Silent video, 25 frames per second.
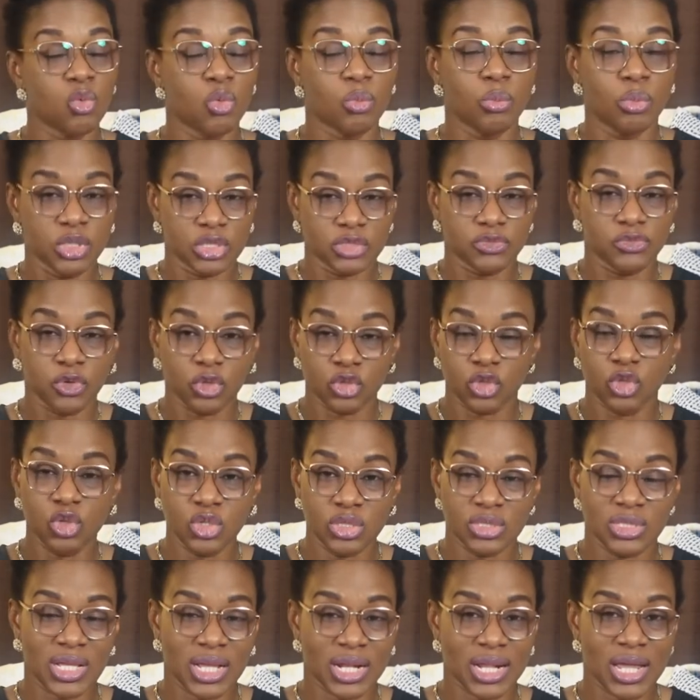But for
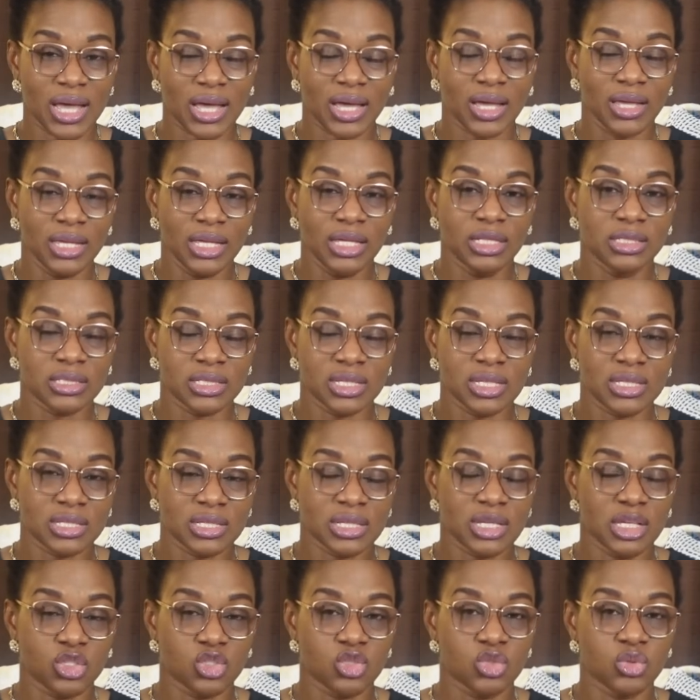those that are in
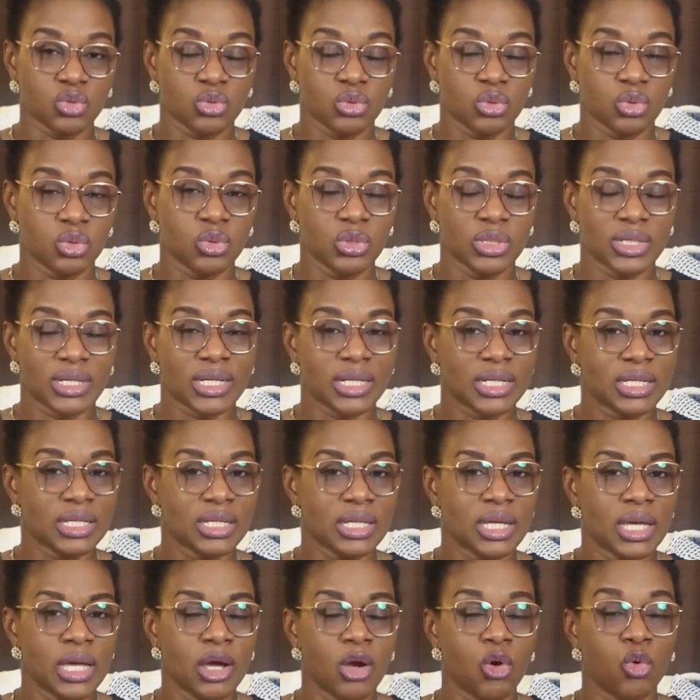Saskatoon locally,
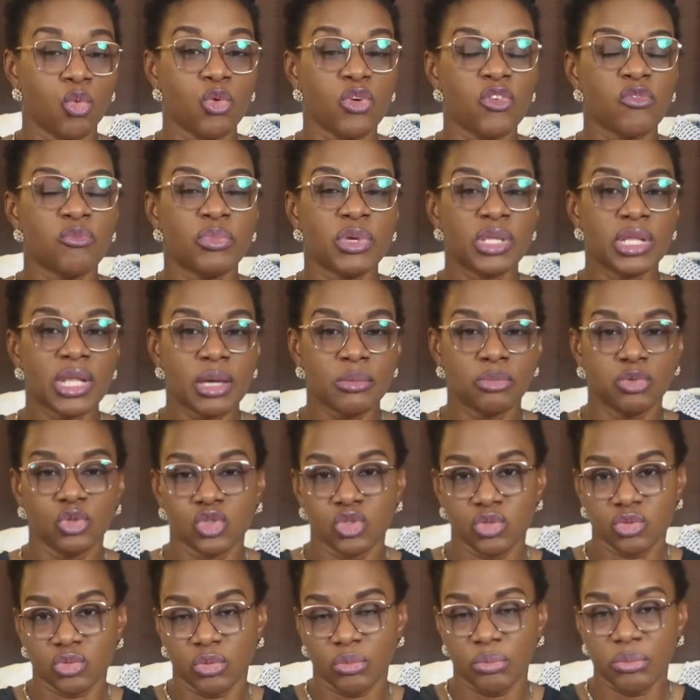we've been able
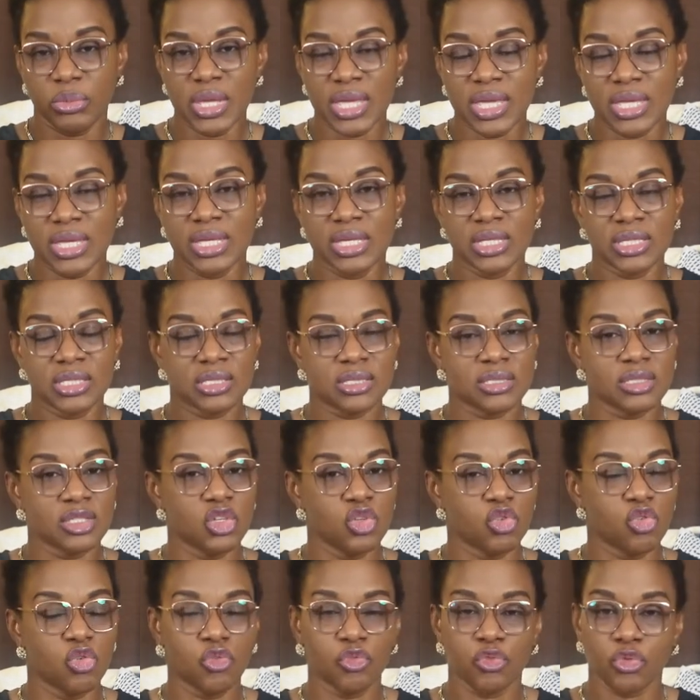to meet, you
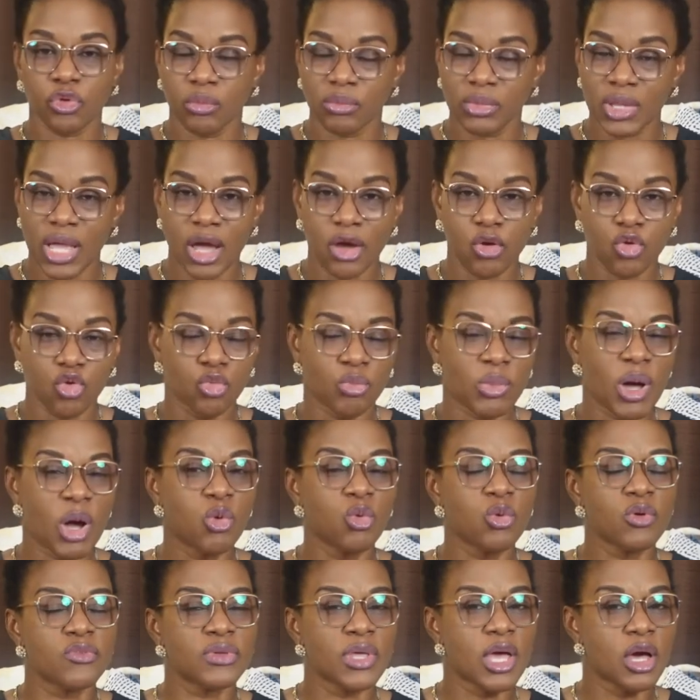know, from that group, and
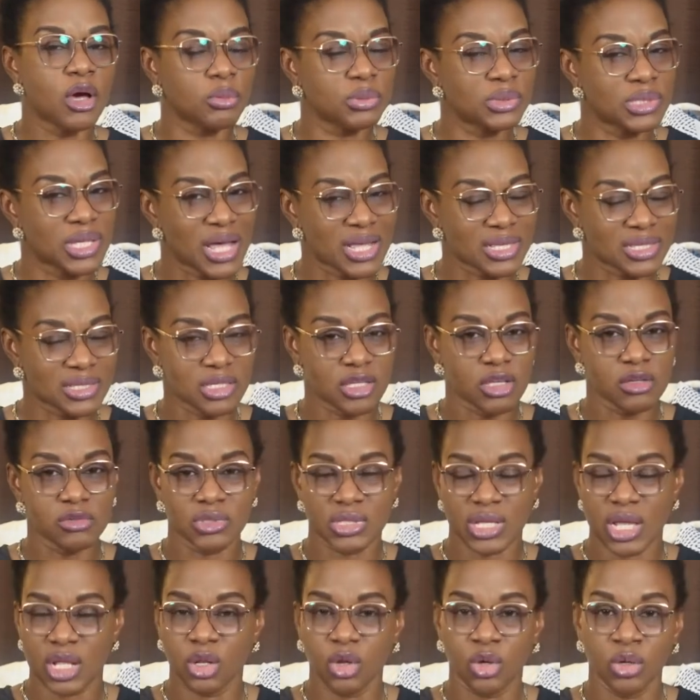we've helped ourselves
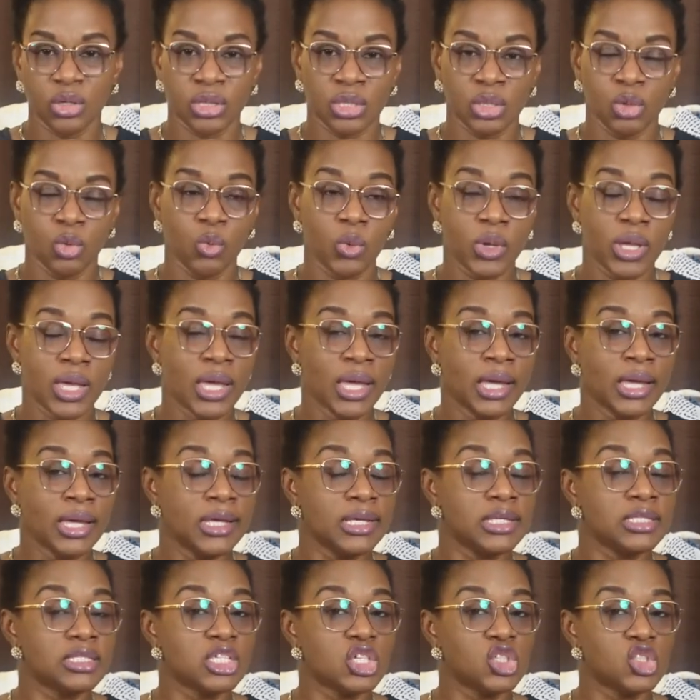along the way.
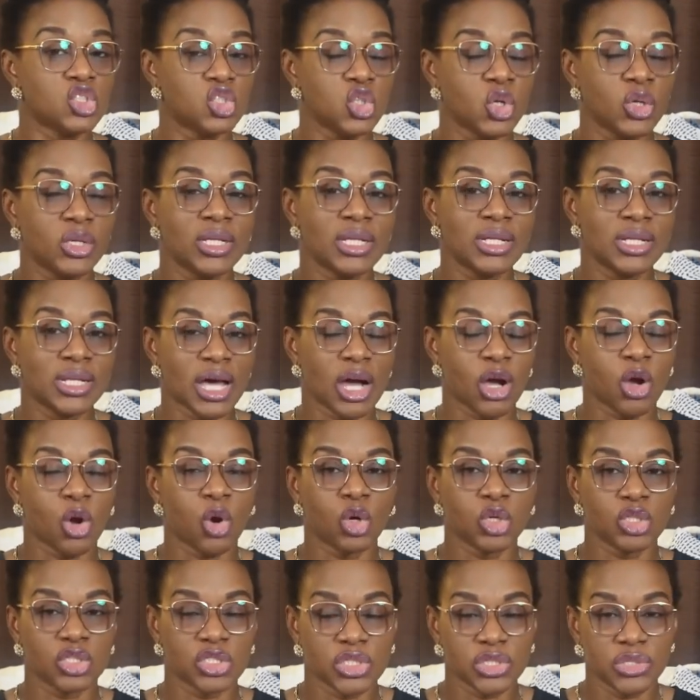It's a journey that
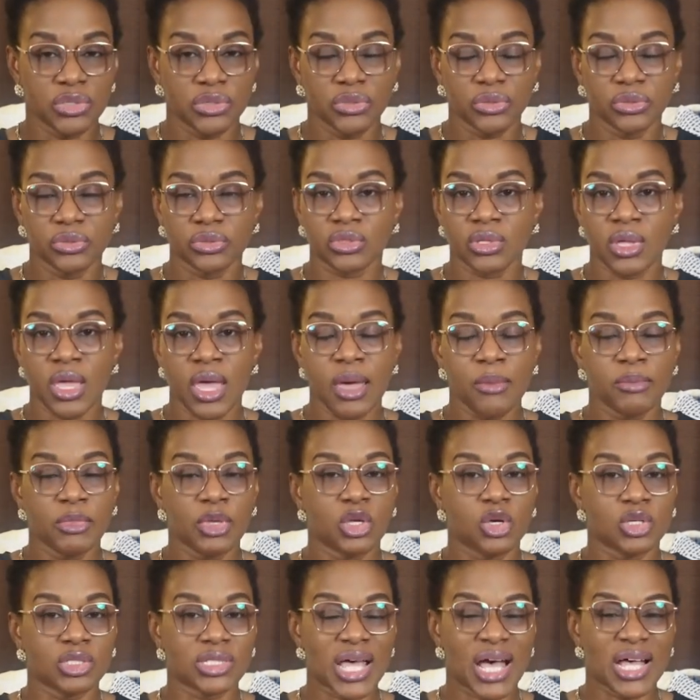continues,
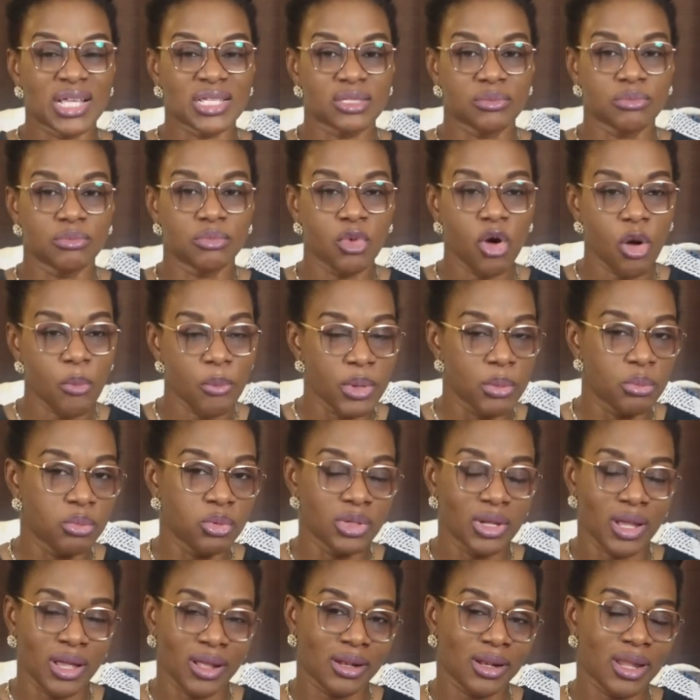because as more people
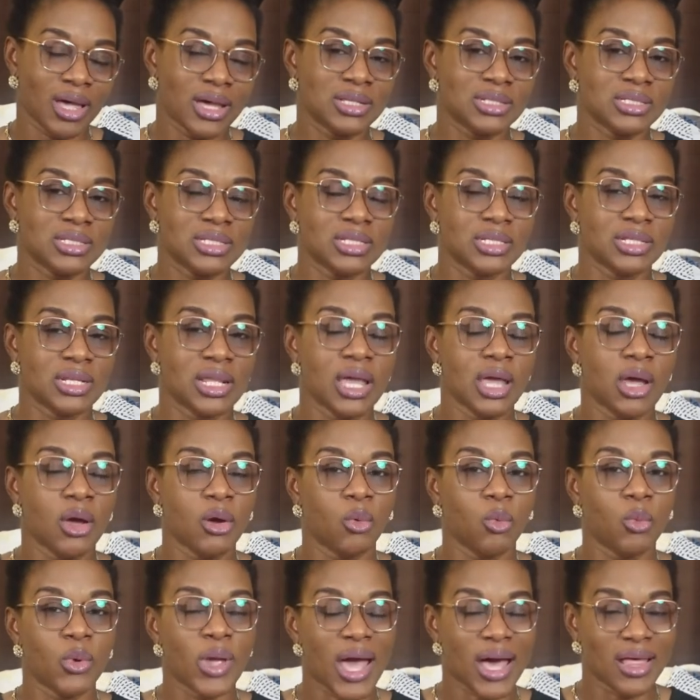are landing,
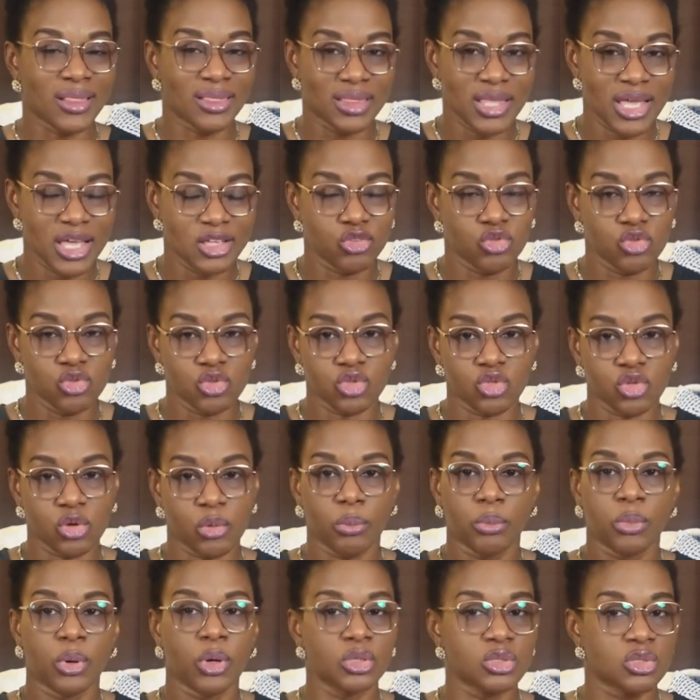we are there to
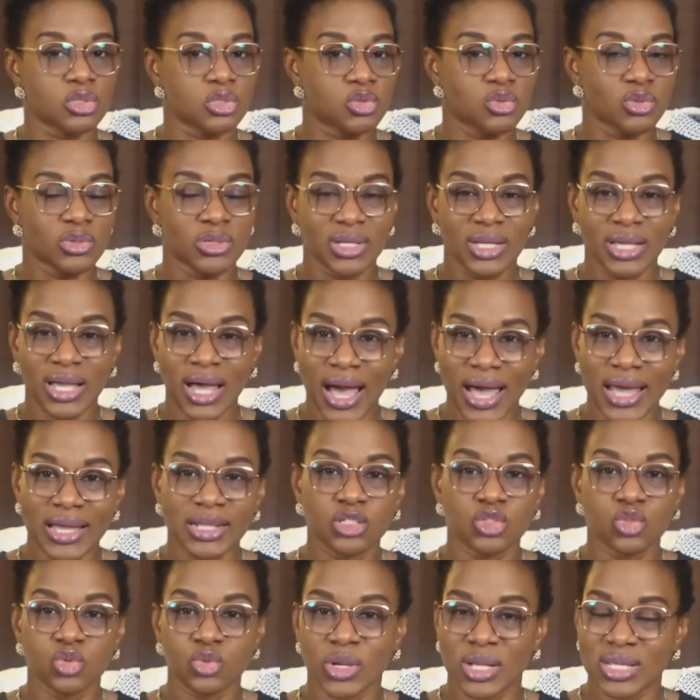support, to
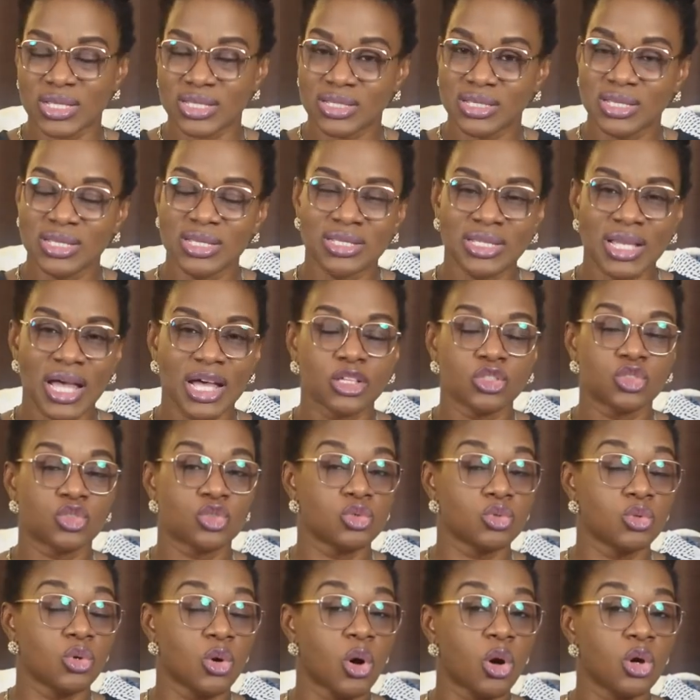guide, to assist, and to
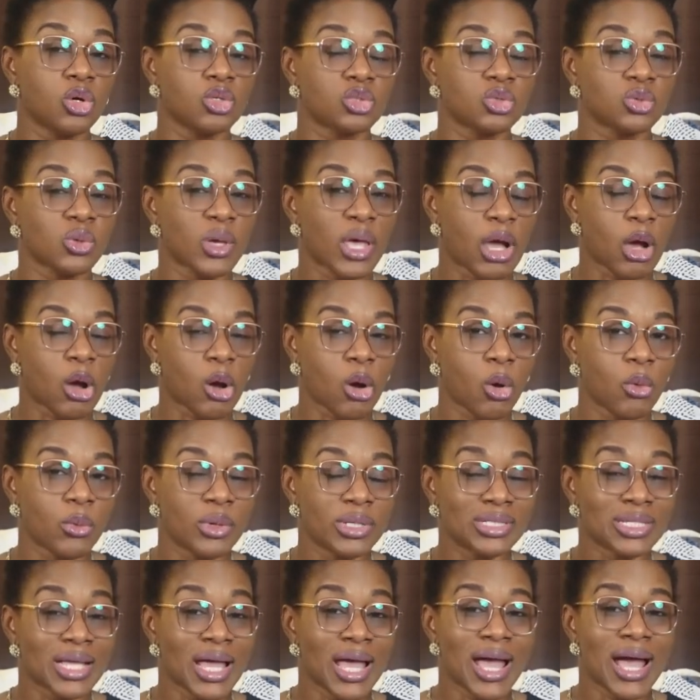also
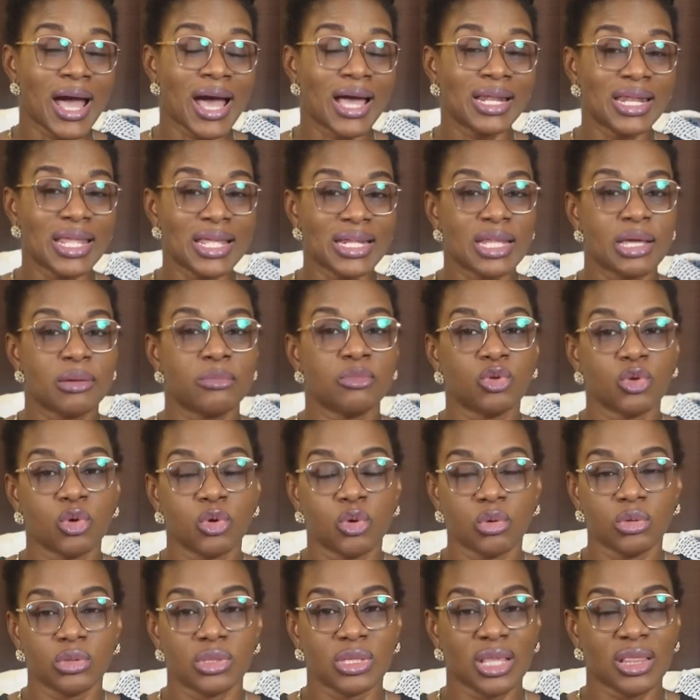encourage and let them
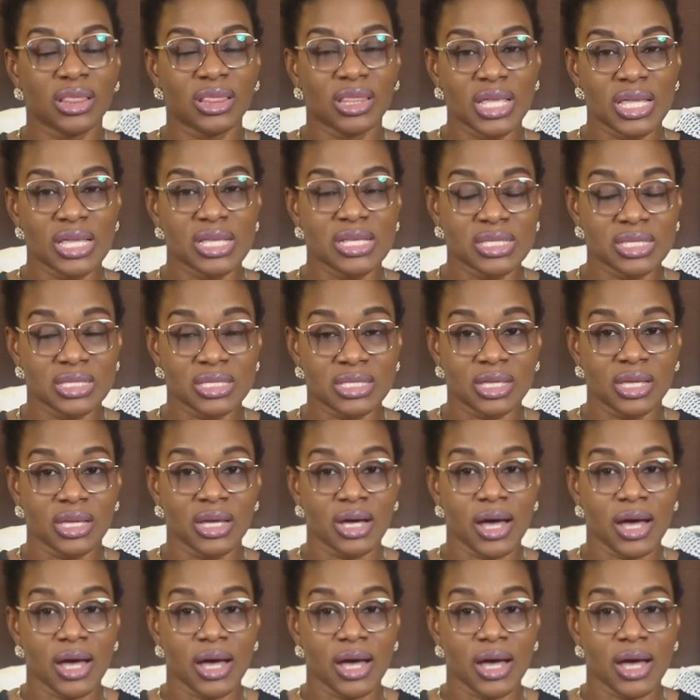know the things